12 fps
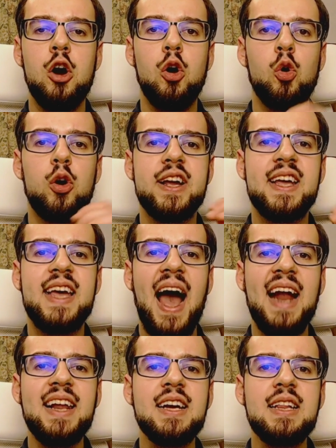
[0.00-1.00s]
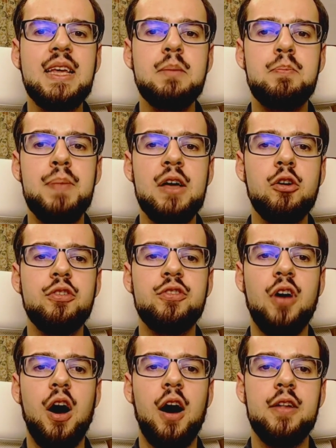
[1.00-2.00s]
organically
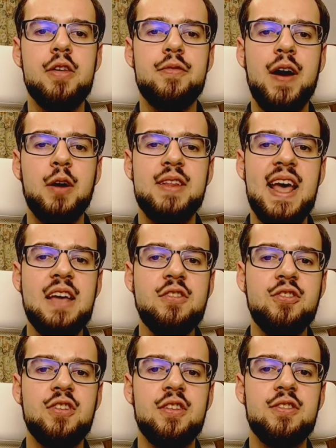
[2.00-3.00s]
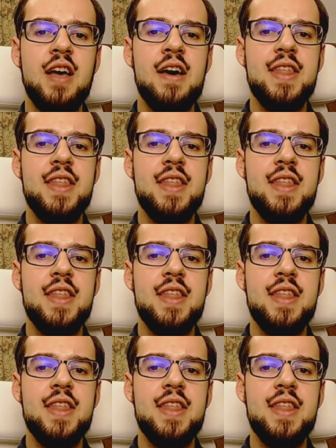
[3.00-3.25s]
builds on the foundations